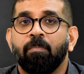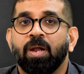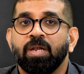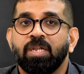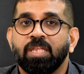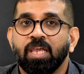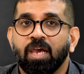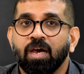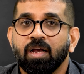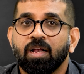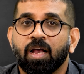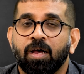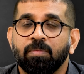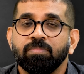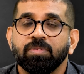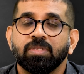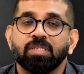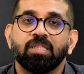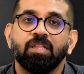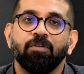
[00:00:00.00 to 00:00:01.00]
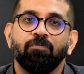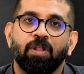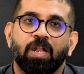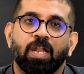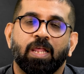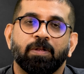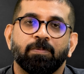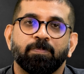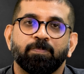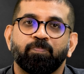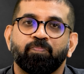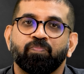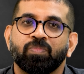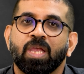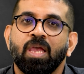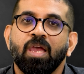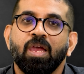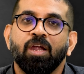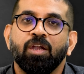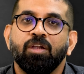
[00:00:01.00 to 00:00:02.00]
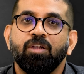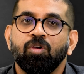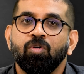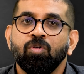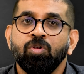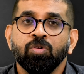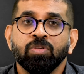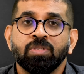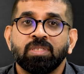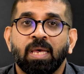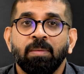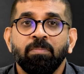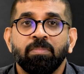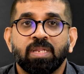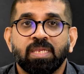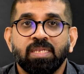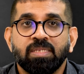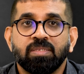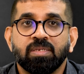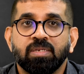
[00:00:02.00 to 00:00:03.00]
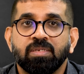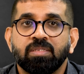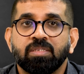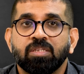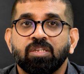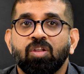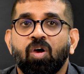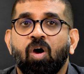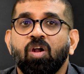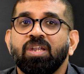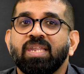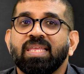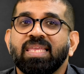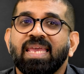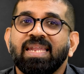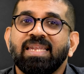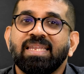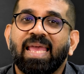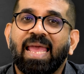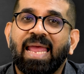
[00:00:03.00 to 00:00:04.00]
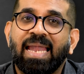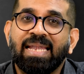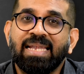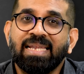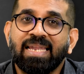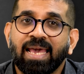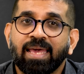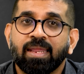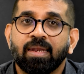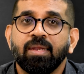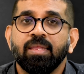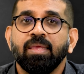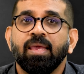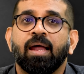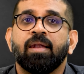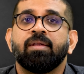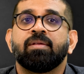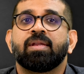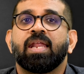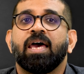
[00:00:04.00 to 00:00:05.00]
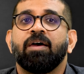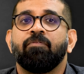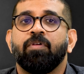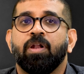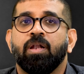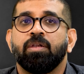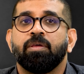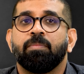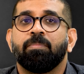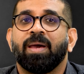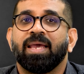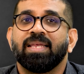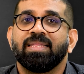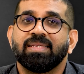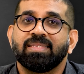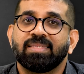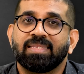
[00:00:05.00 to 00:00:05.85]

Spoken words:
but here comes the villain. Due to some reasons not yet entirely unraveled by the